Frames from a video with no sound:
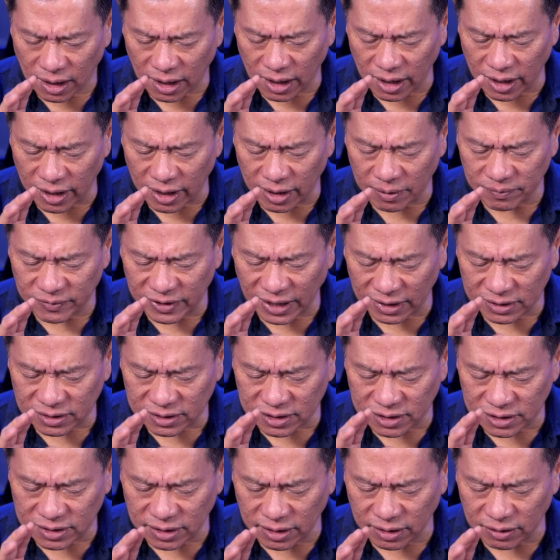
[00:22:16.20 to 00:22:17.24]
I am
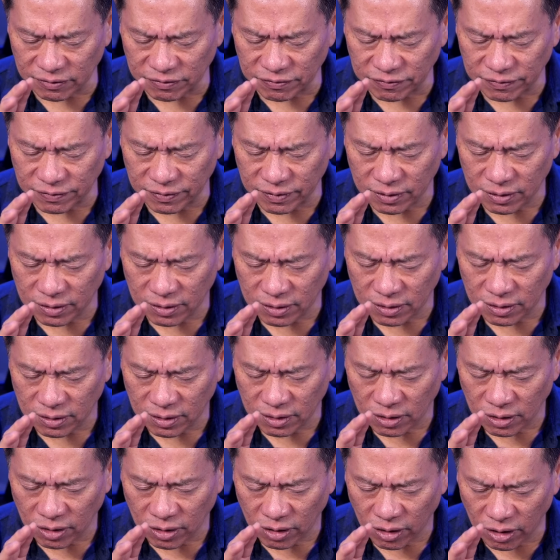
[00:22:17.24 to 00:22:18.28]
that self
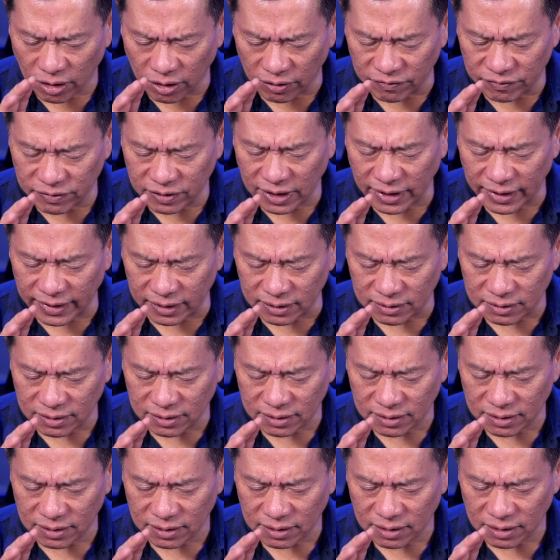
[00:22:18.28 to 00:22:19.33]
of light.